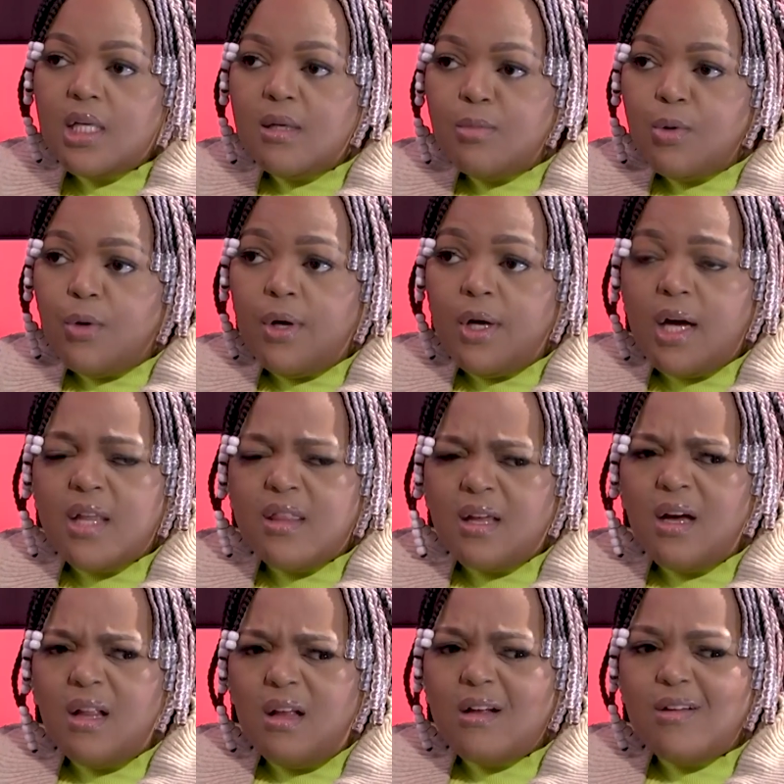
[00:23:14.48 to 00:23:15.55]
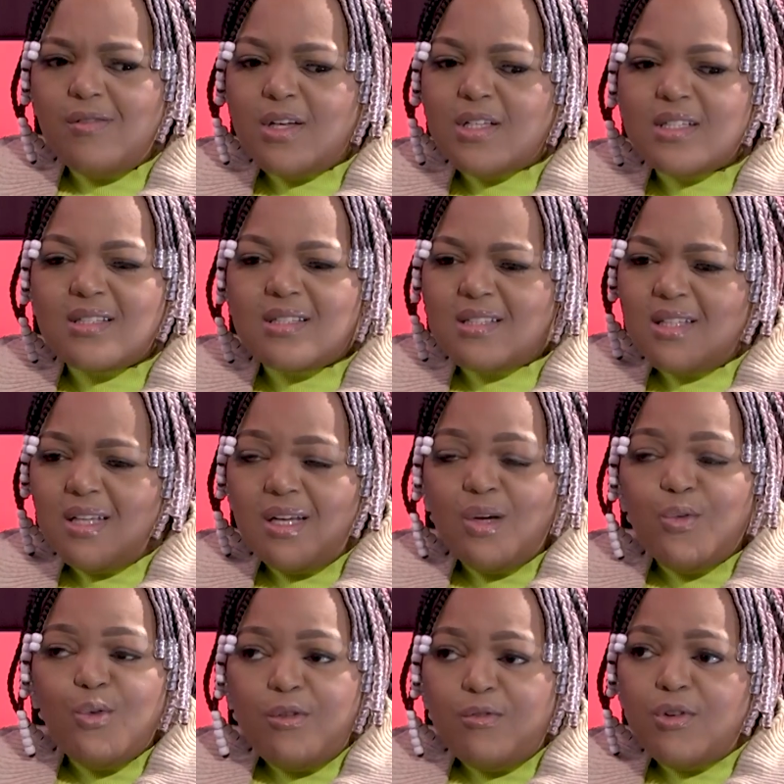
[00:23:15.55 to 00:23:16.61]
keep going. I think a lot of us
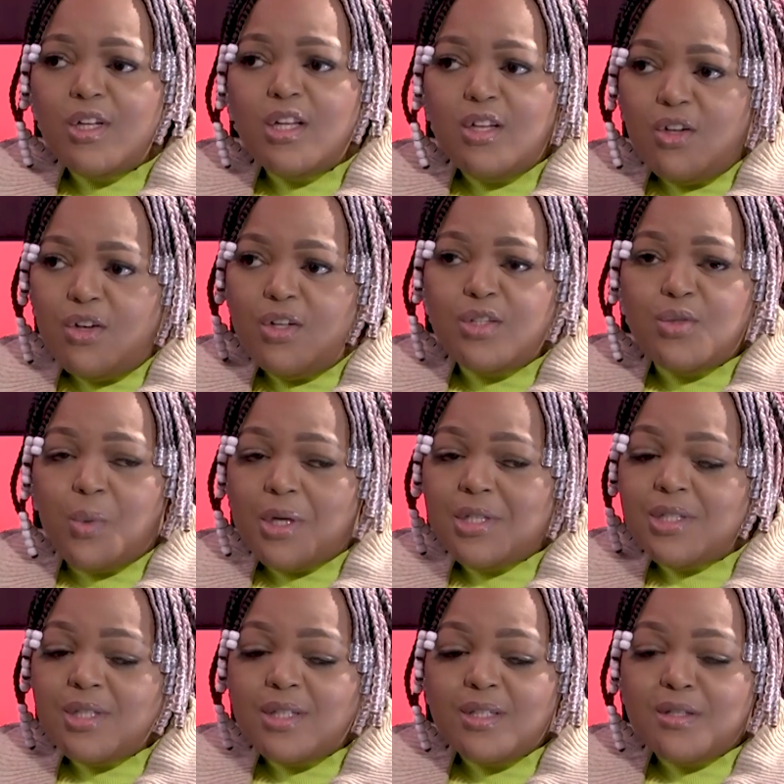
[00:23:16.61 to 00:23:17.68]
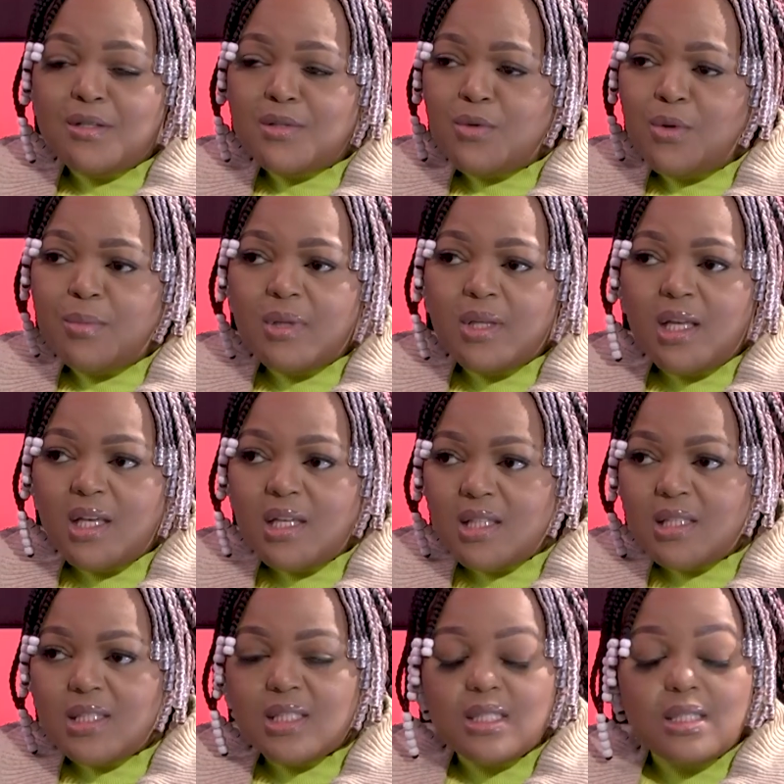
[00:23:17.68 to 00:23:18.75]
we've really learned watching Scorpion
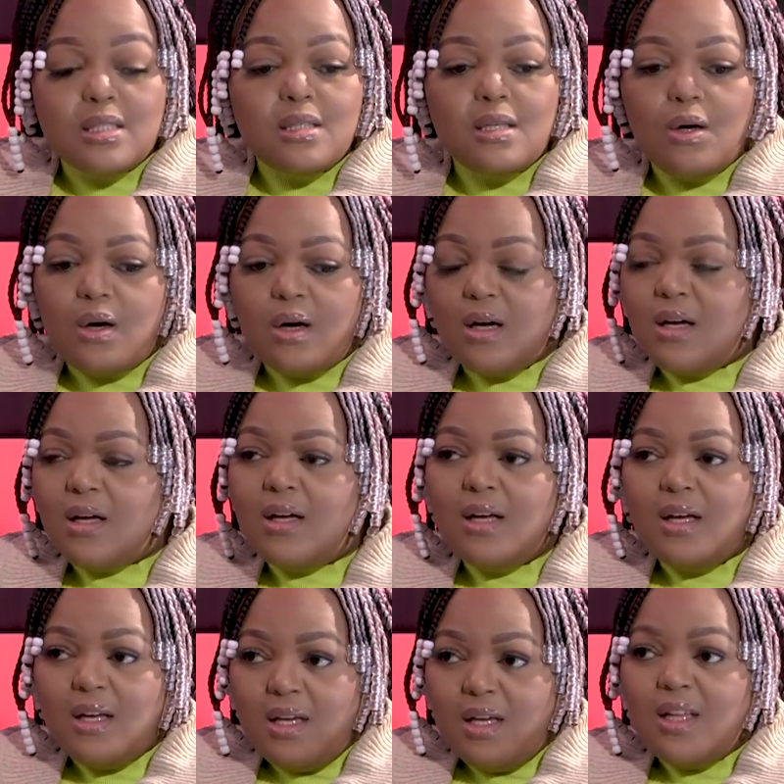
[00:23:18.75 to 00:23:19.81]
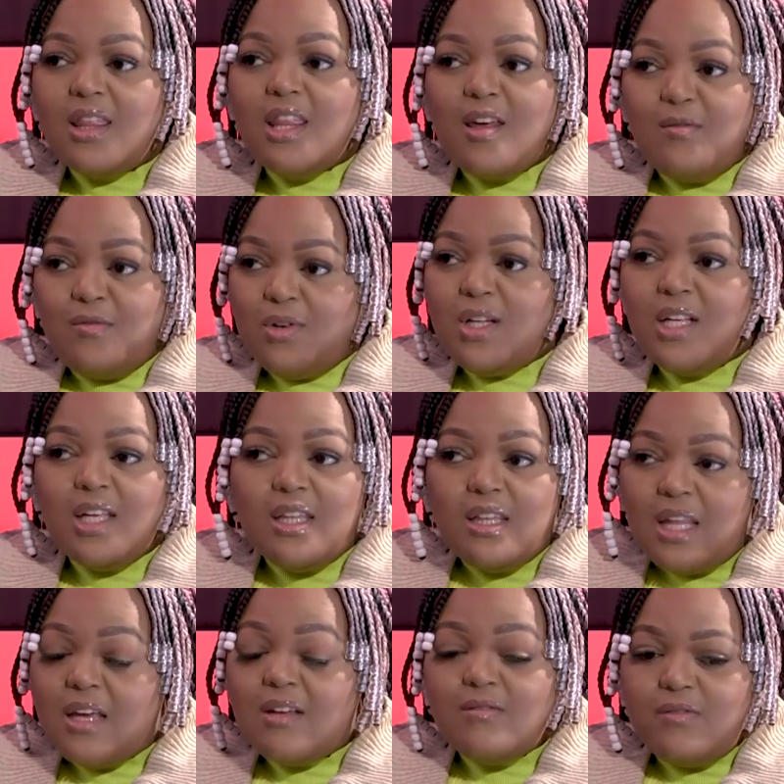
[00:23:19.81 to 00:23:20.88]
Kings. Yeah, they've laid
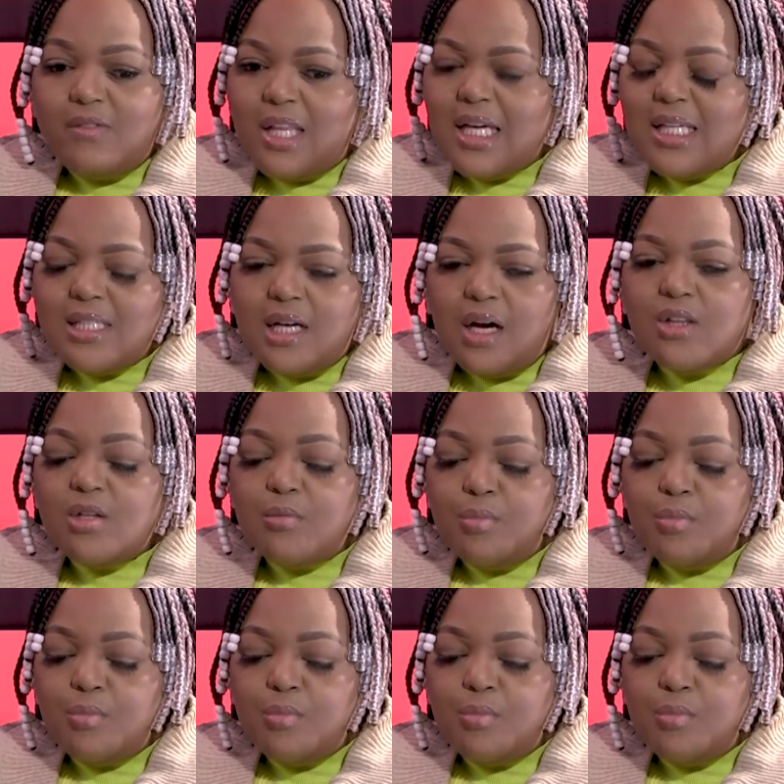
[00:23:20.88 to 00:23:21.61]
down the